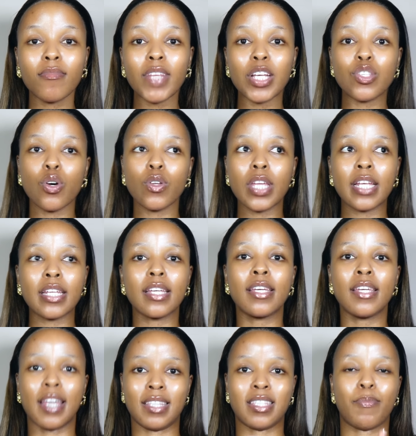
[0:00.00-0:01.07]
So then
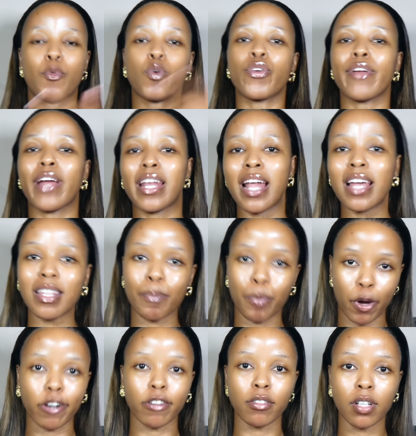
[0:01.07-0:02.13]
he ends up ordering another
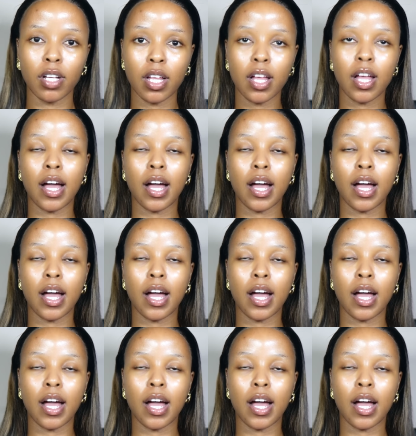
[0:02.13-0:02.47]
bottle